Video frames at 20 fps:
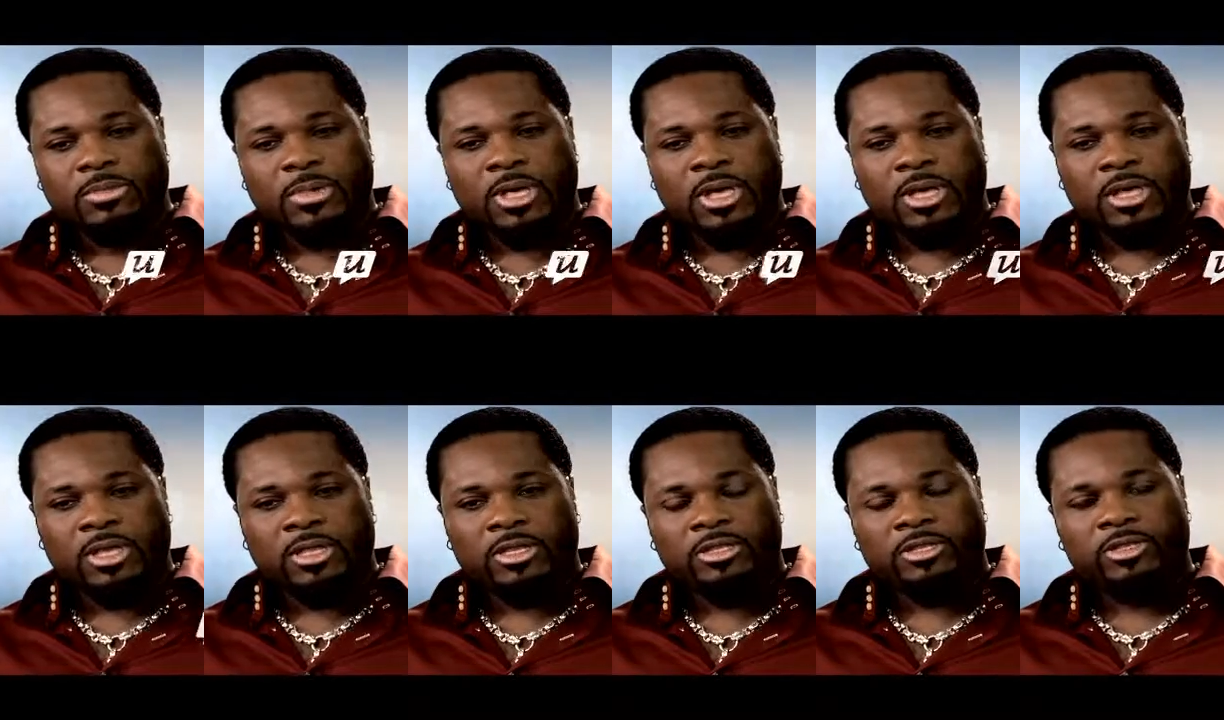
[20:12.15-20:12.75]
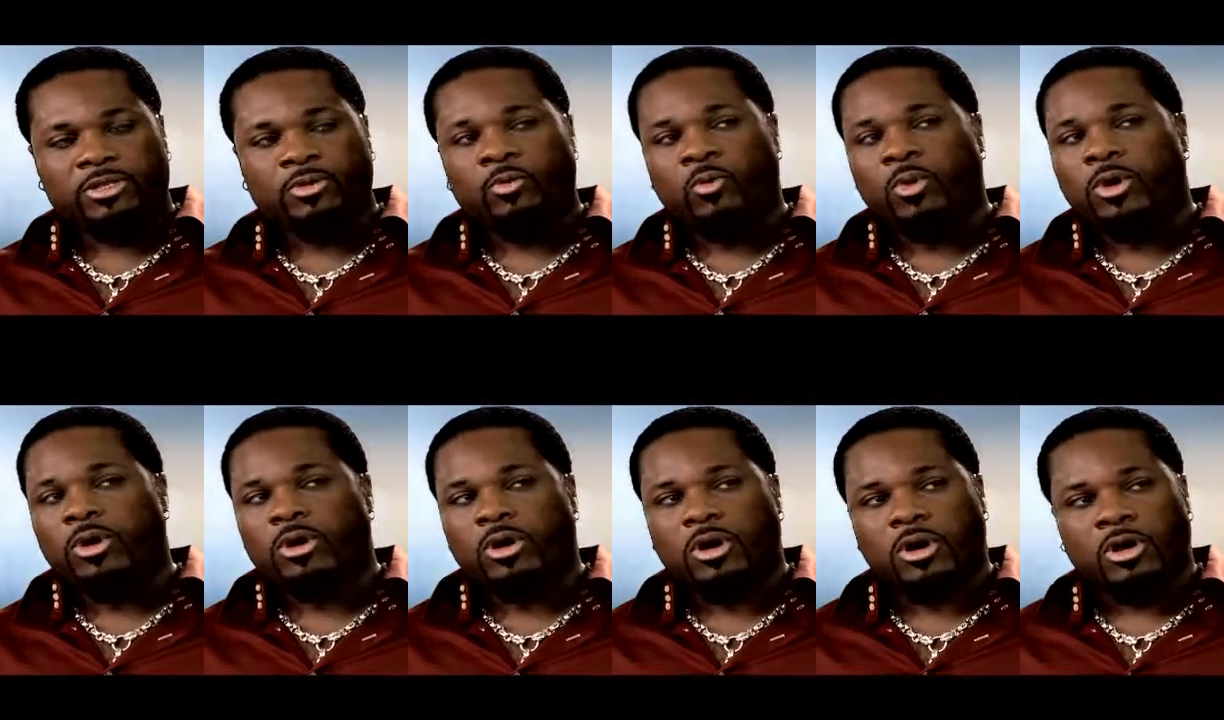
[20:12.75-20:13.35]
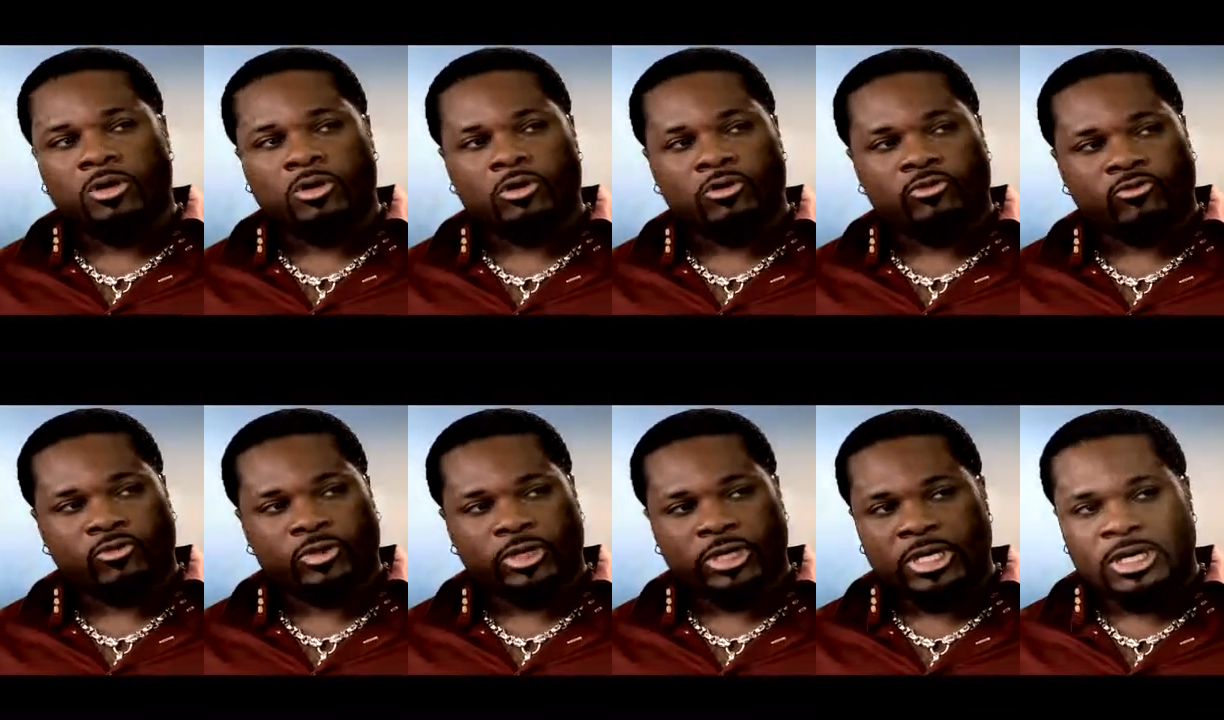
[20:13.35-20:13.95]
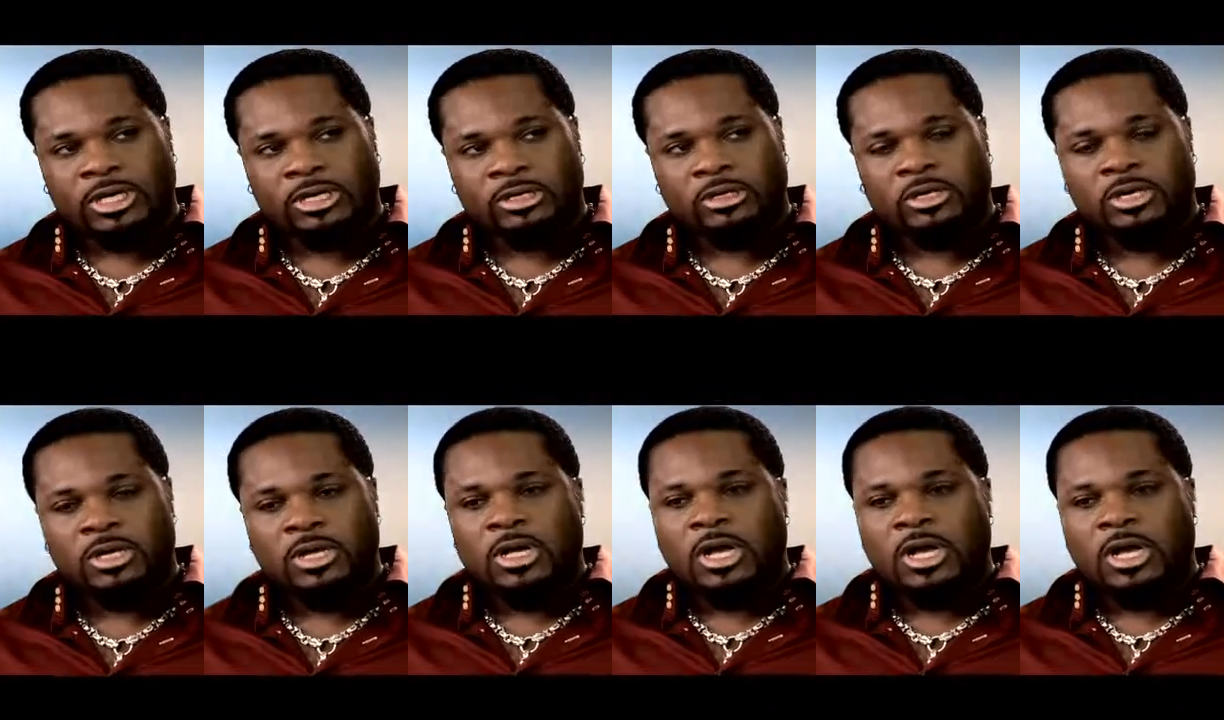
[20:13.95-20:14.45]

Uh, the work all over again,